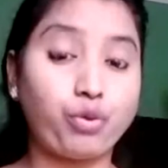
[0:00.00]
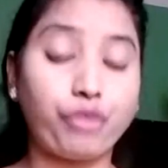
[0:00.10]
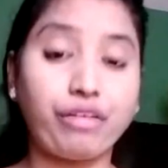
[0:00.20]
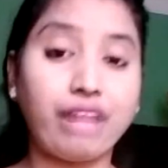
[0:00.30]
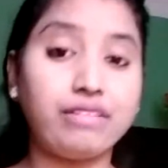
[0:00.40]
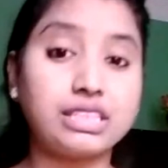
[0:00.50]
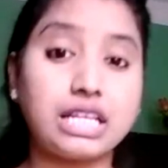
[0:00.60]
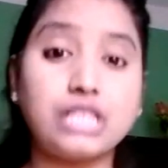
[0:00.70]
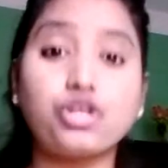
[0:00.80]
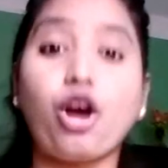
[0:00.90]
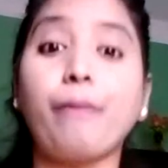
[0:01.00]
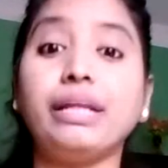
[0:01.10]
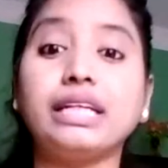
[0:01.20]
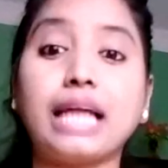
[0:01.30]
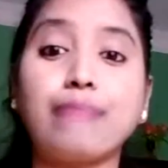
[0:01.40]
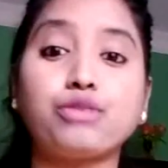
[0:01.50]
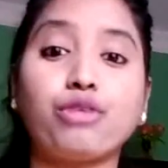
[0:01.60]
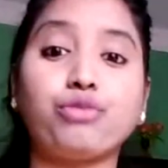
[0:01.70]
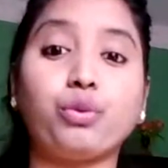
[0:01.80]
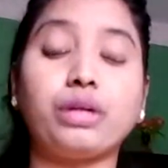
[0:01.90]
What we have discussed, how many types
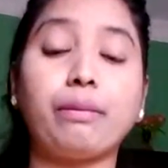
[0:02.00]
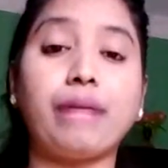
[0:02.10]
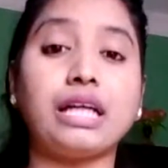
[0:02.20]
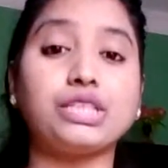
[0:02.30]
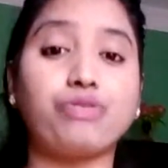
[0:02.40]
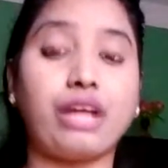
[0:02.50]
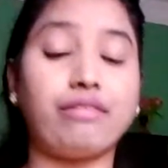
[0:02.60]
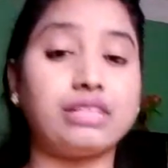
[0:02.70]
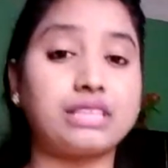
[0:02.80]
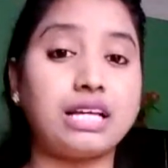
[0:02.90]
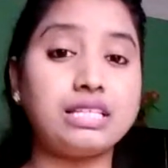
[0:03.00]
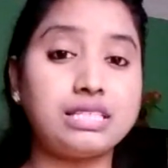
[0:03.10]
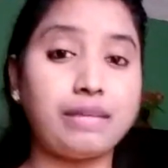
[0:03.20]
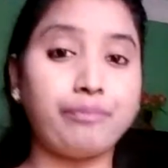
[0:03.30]
of total plants we have discussed?